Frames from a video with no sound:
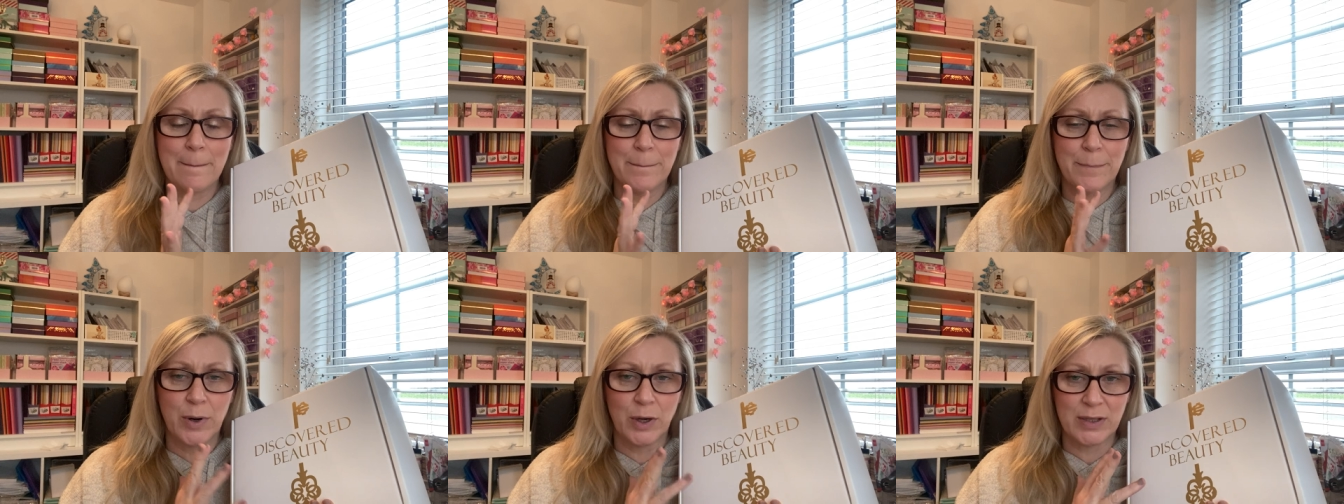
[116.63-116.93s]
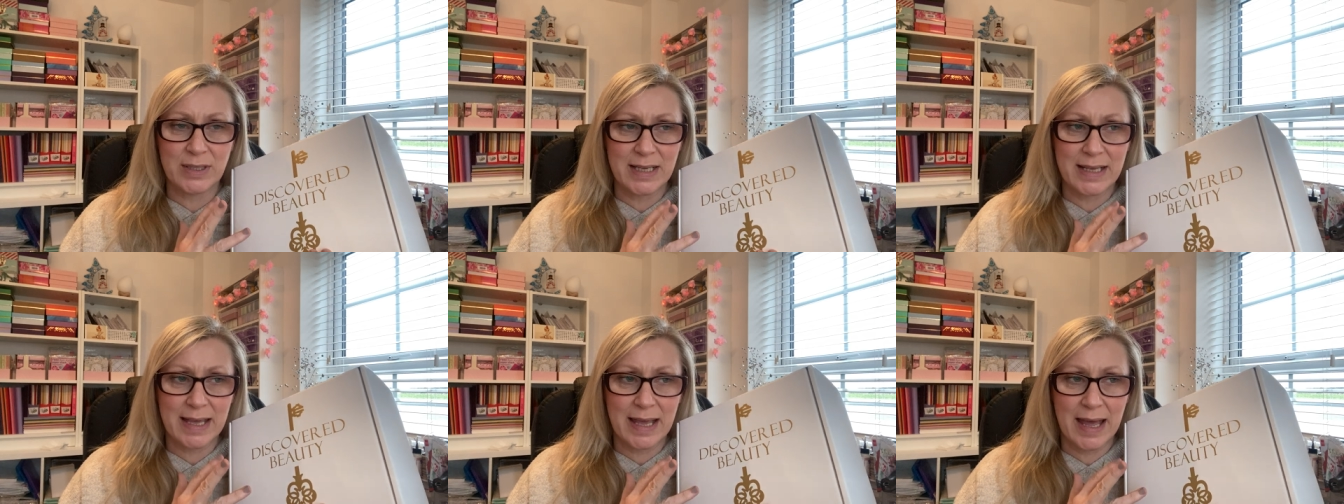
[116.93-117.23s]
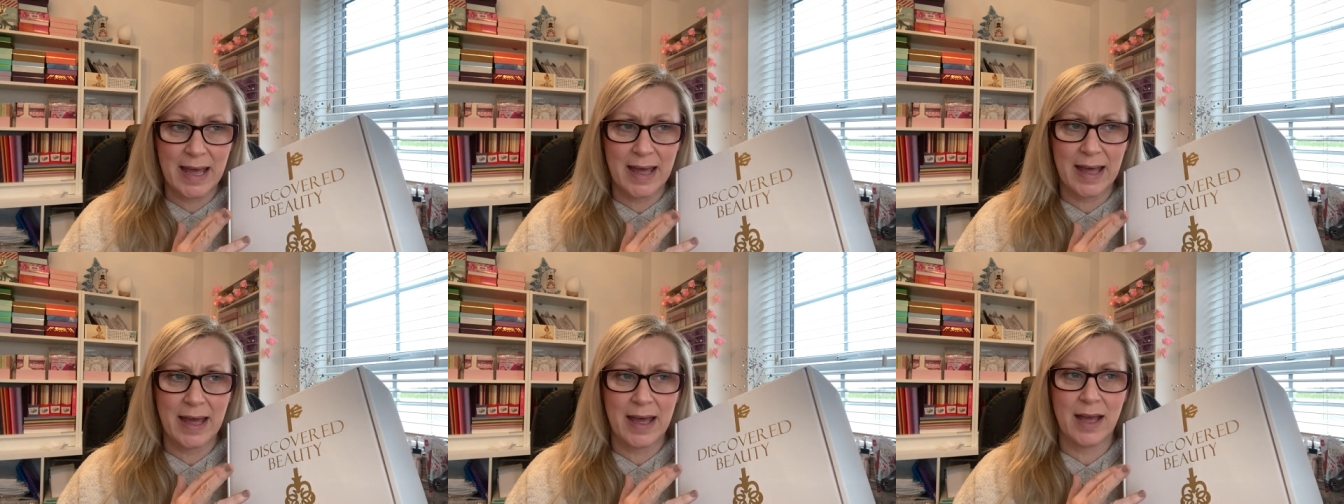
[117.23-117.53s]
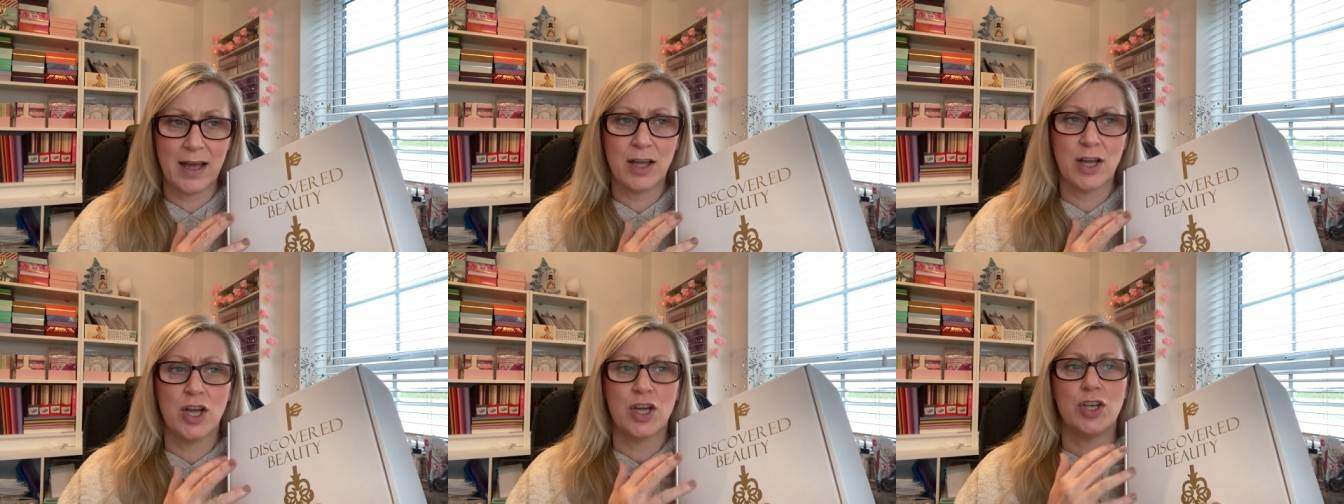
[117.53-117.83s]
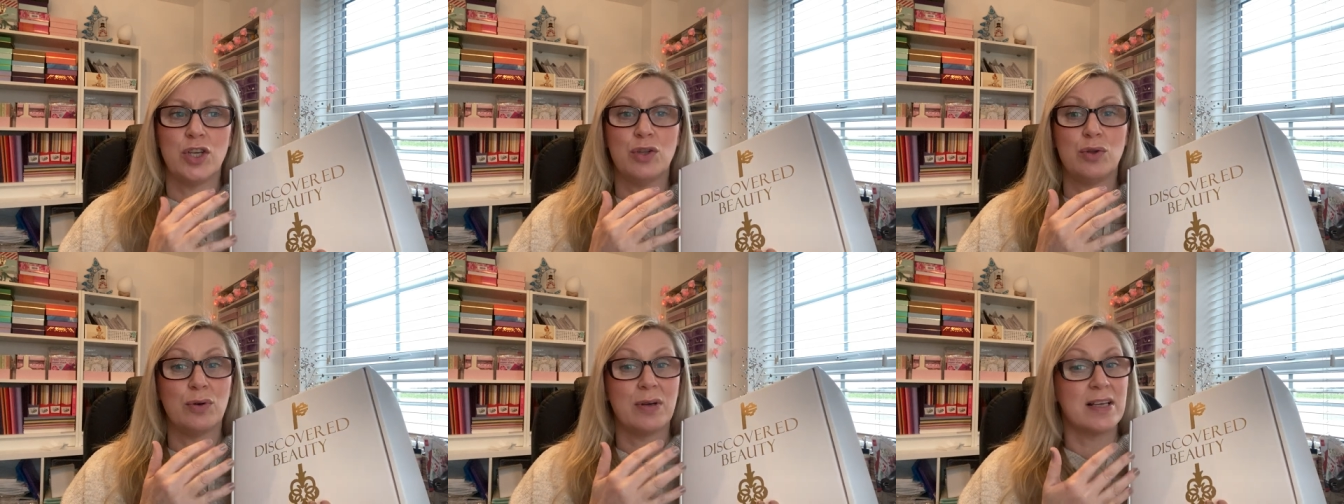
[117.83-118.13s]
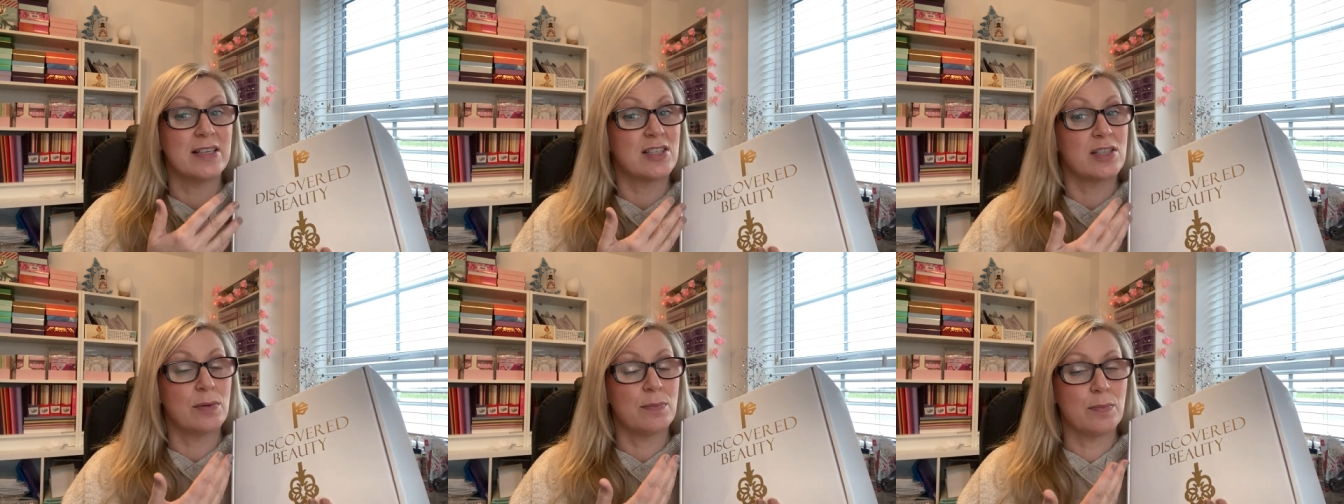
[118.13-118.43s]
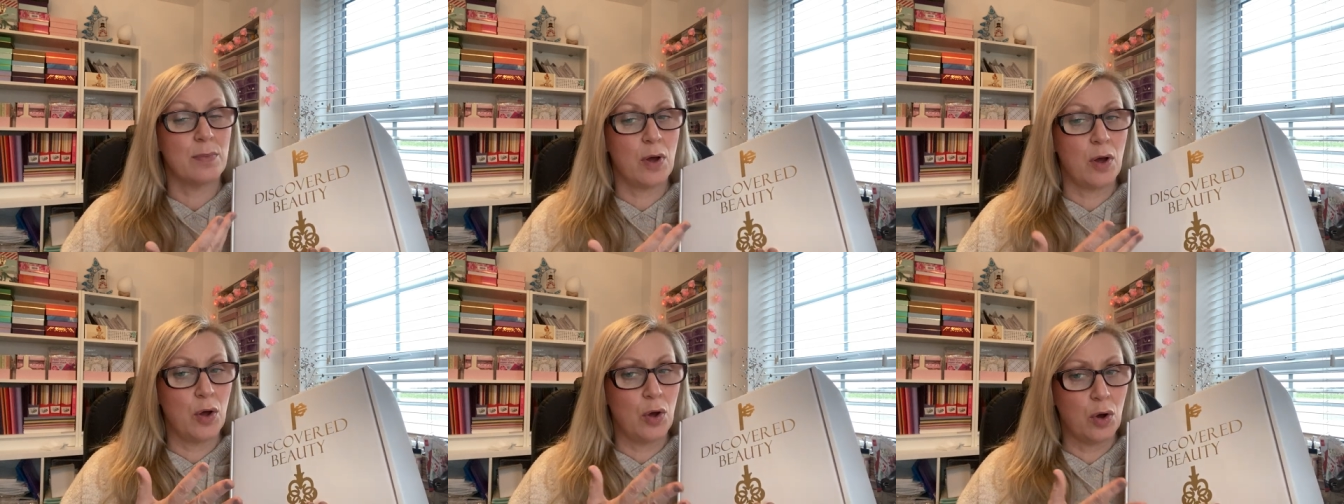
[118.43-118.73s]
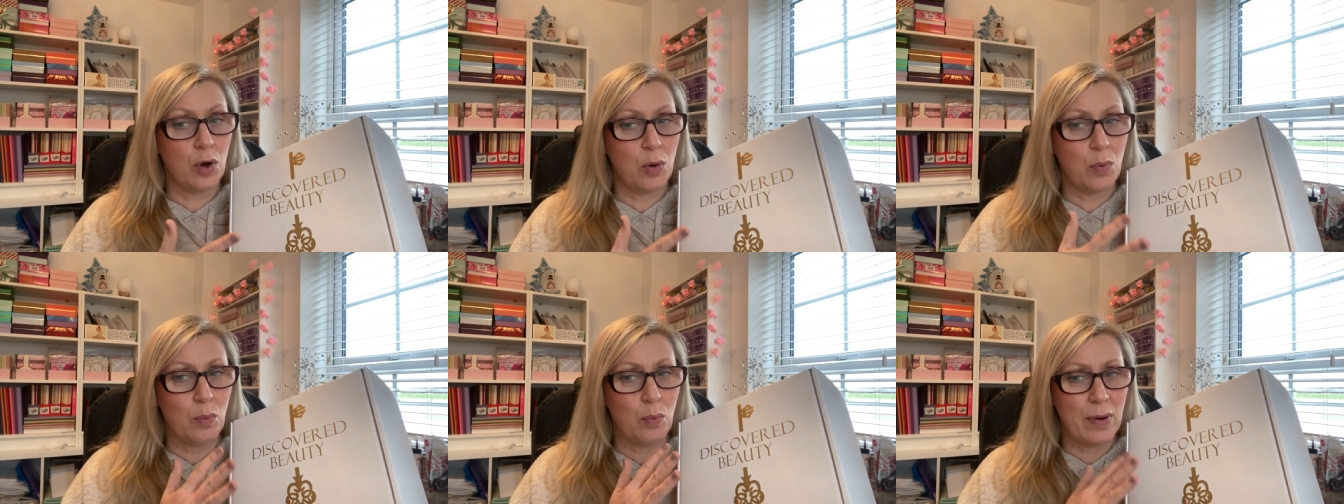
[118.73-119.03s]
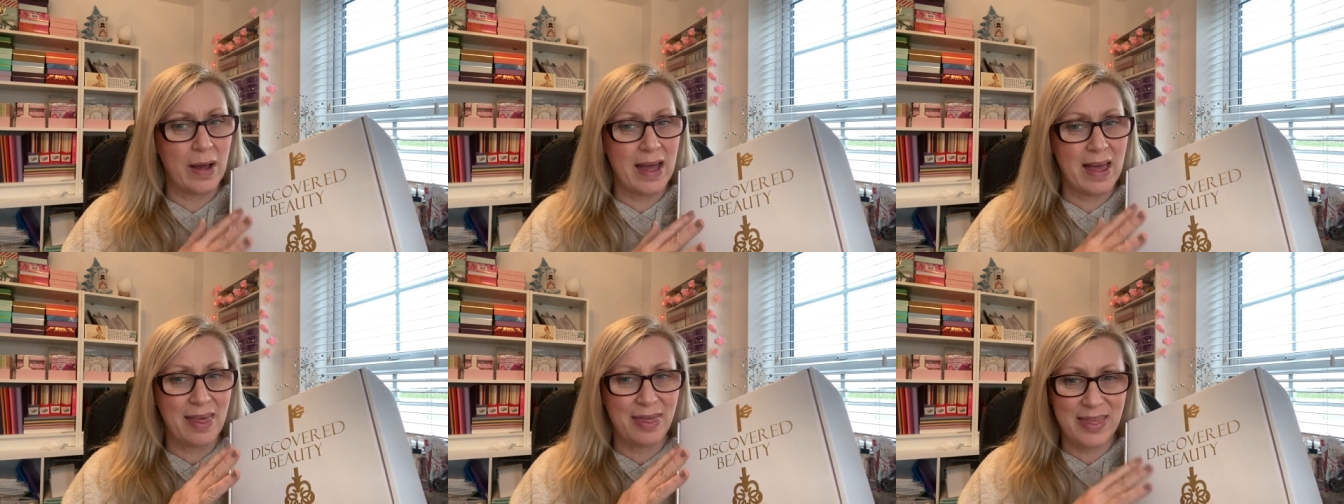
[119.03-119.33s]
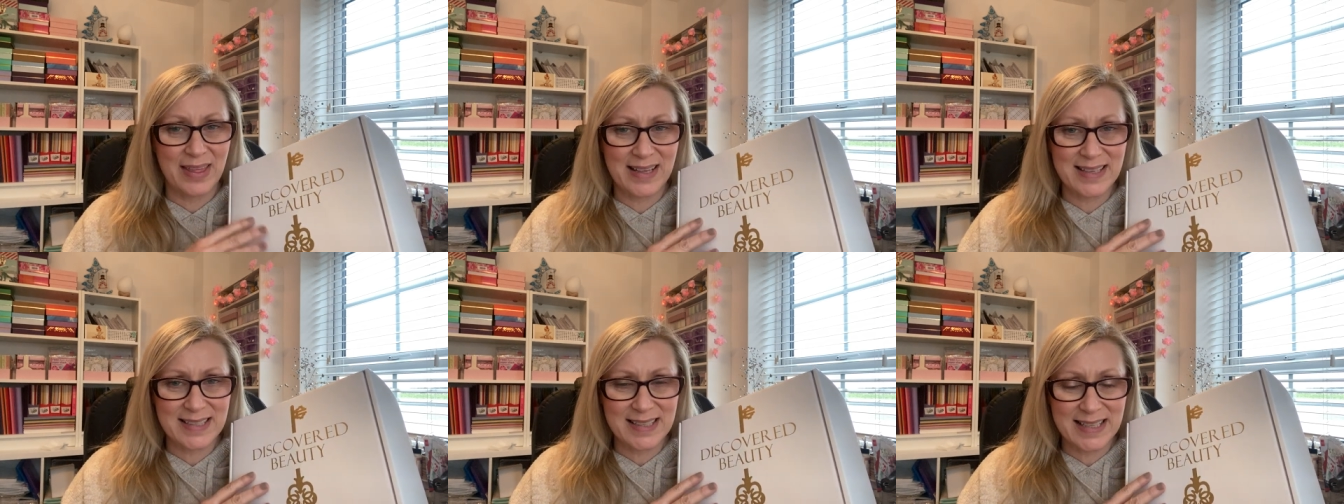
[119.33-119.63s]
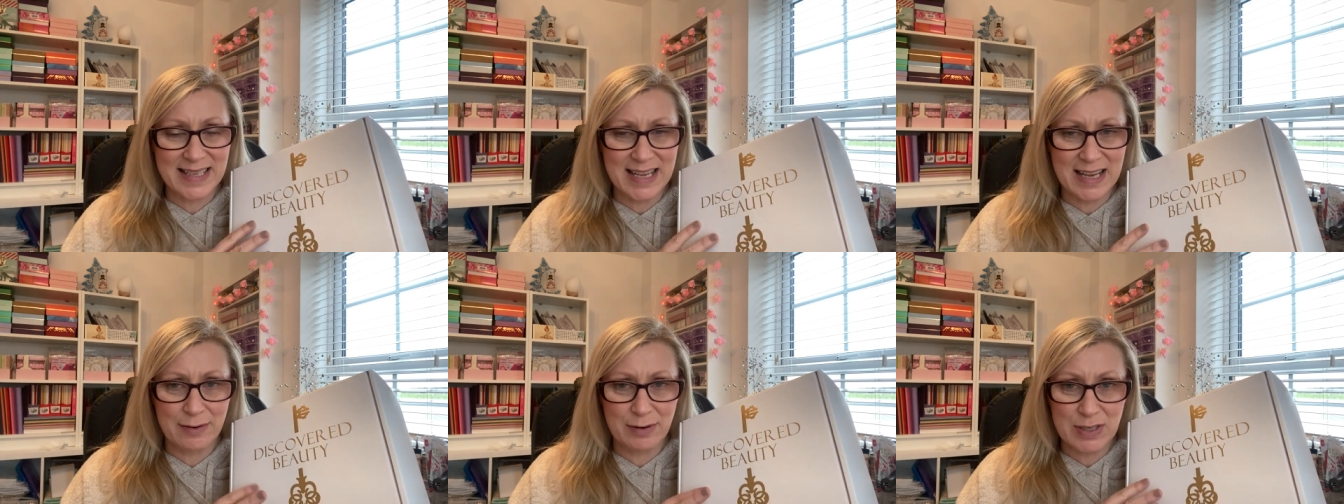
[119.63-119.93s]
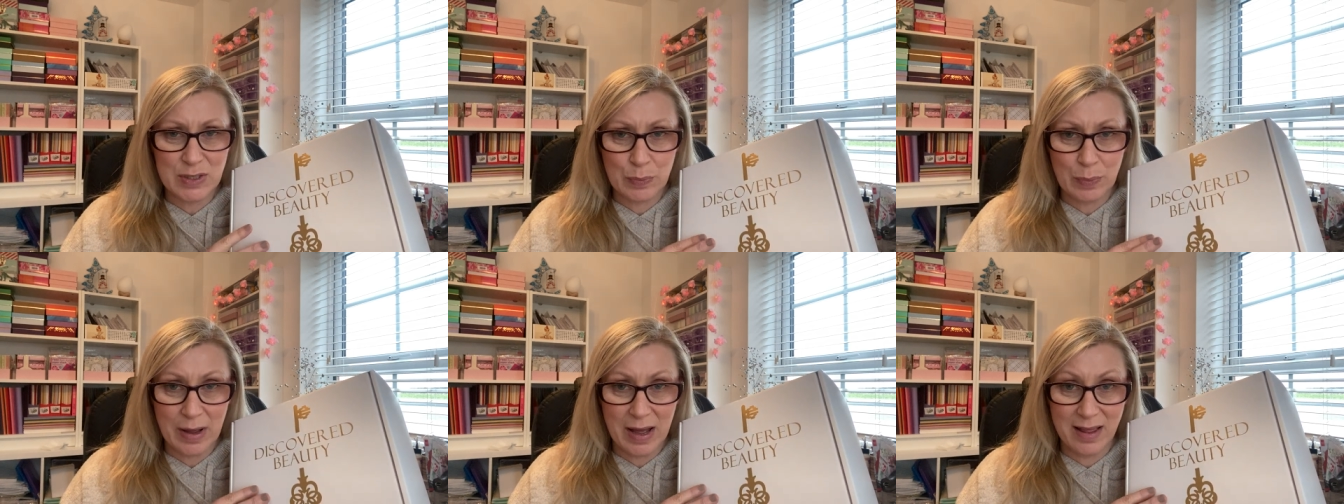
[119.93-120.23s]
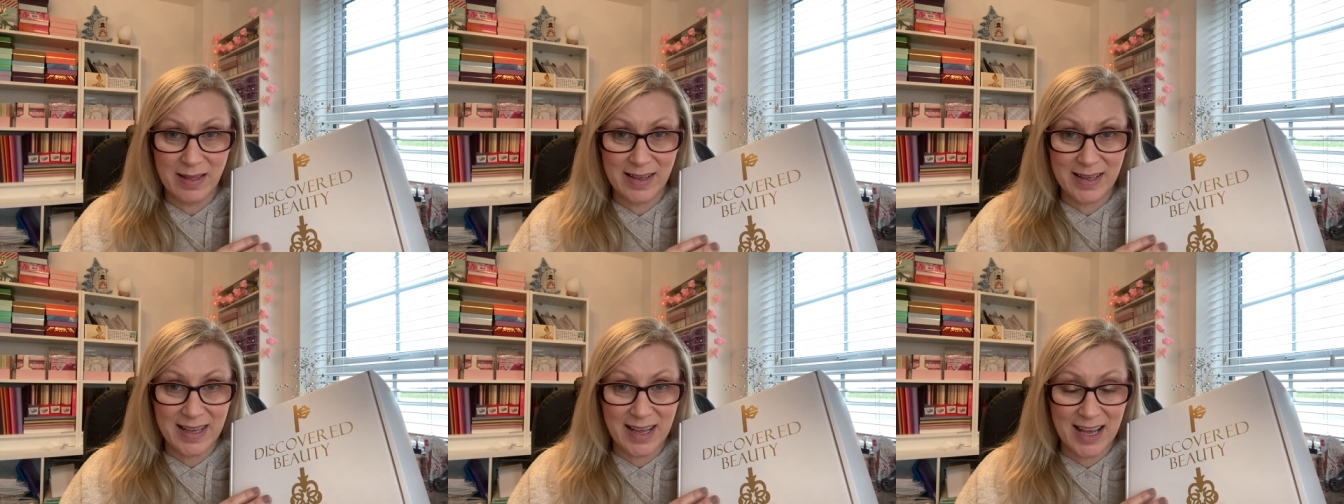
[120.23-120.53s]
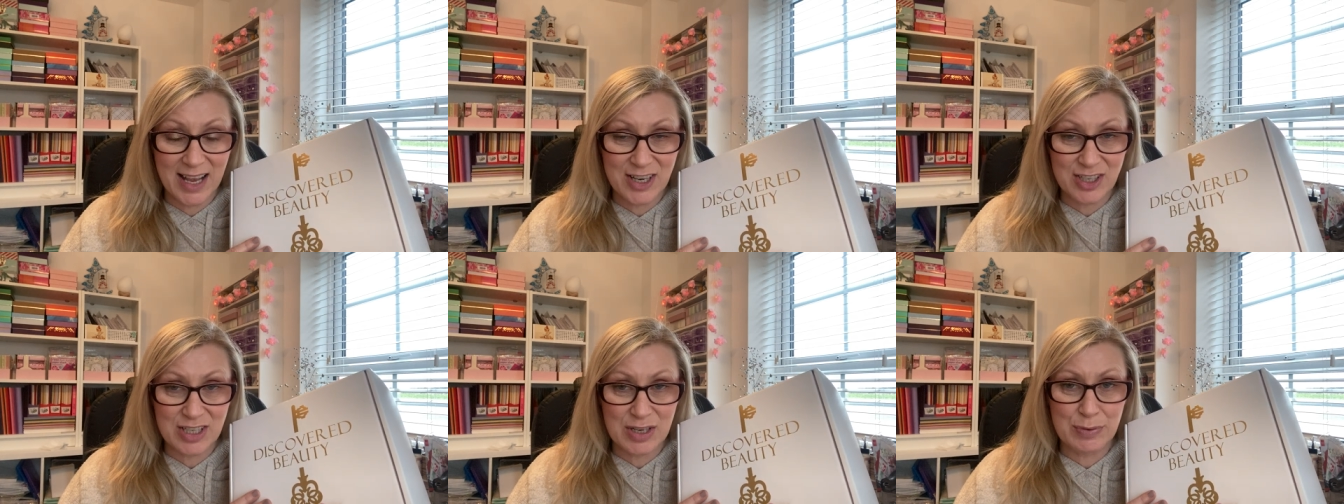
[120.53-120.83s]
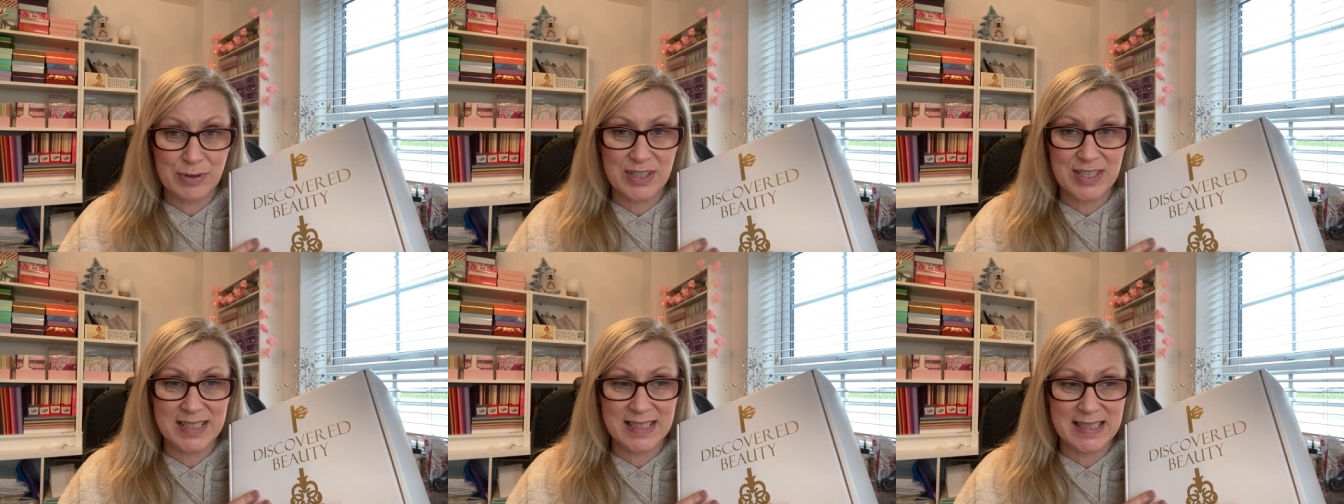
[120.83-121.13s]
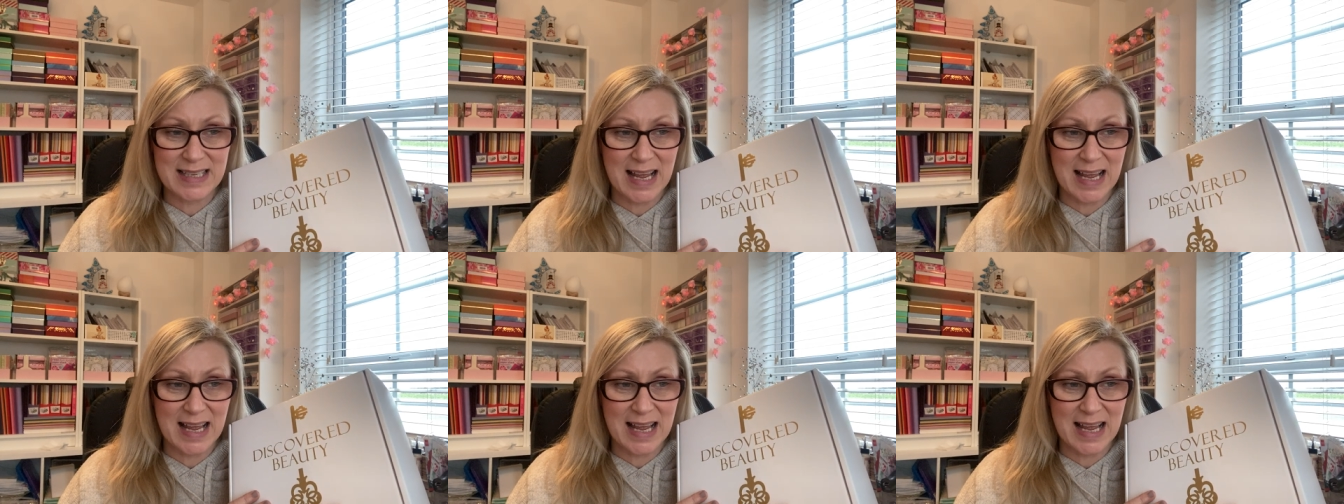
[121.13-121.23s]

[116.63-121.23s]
body care. You do get some homeware things in here as well occasionally, which is